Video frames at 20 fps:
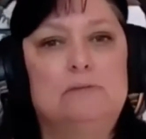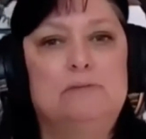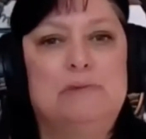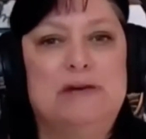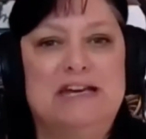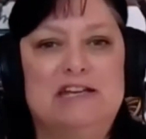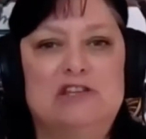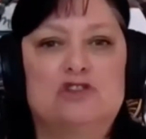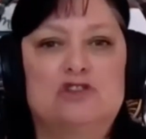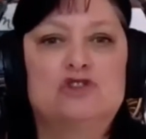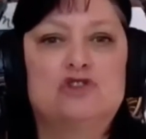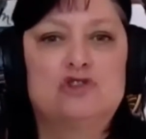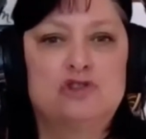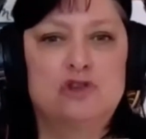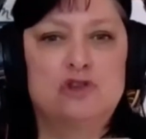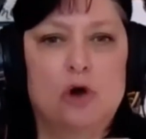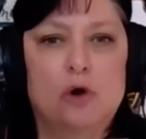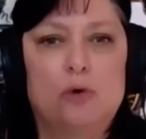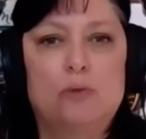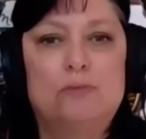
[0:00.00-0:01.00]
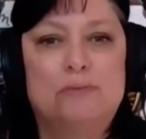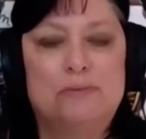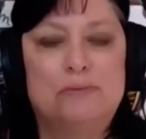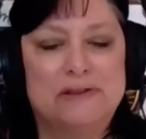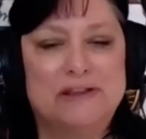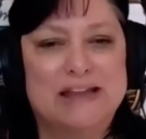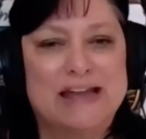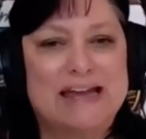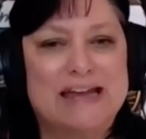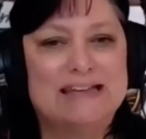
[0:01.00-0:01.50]
being so
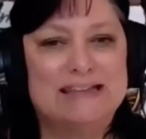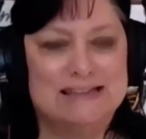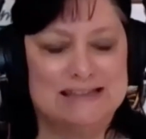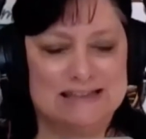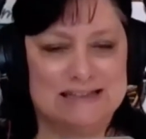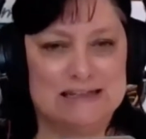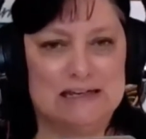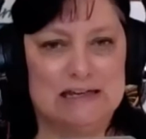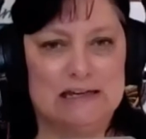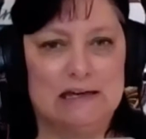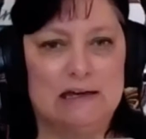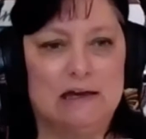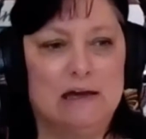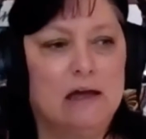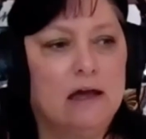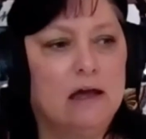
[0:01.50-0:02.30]
blatantly